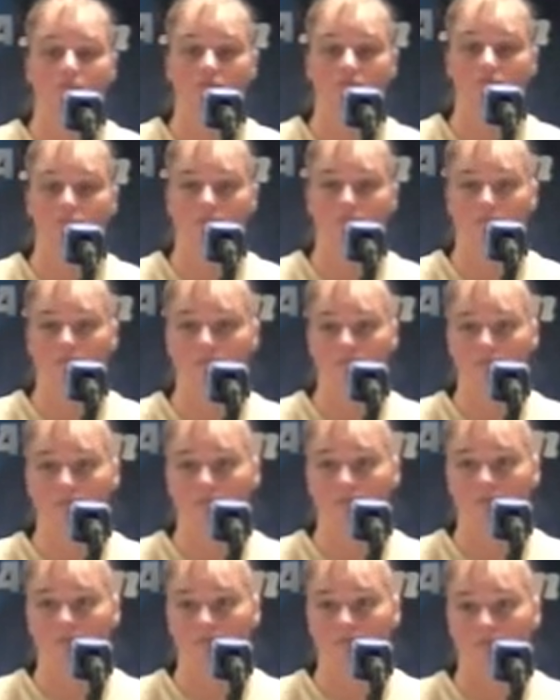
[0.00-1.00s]

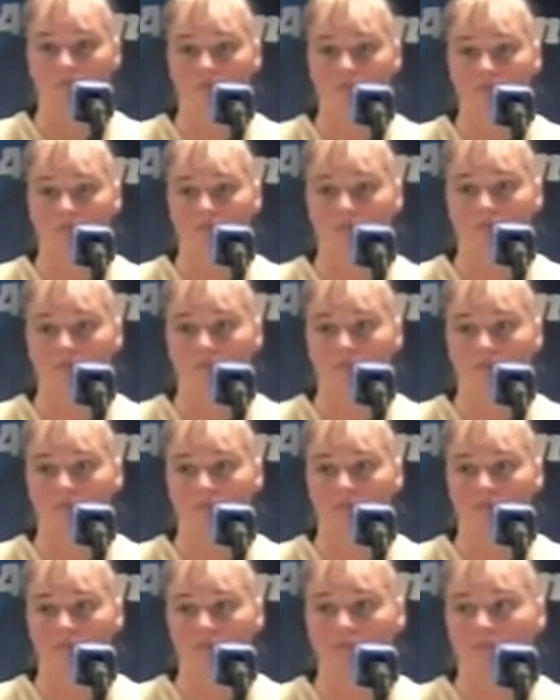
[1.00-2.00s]
Nobody speaks.